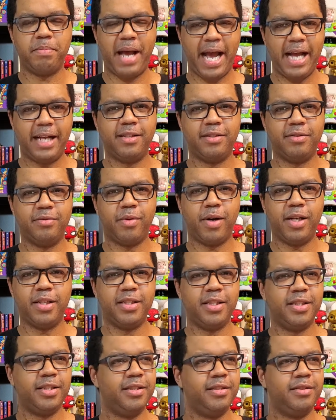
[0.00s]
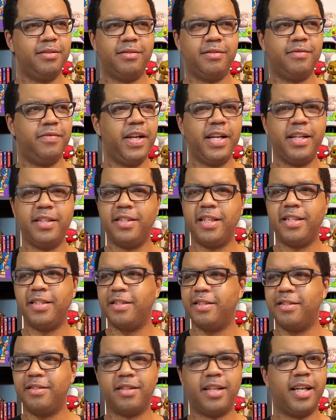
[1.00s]
back to watching
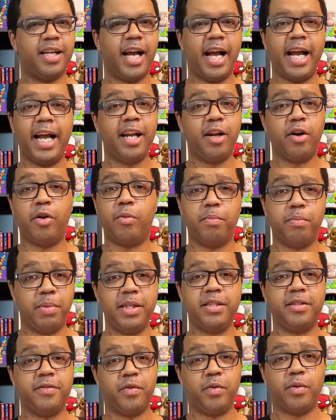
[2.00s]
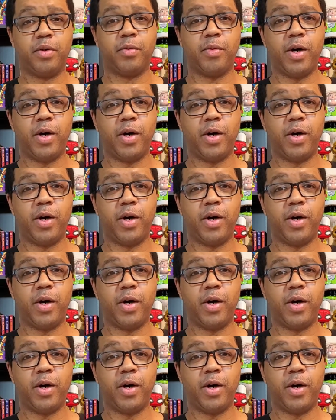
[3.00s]
VHSs? Like, I got a whole bunch if you want to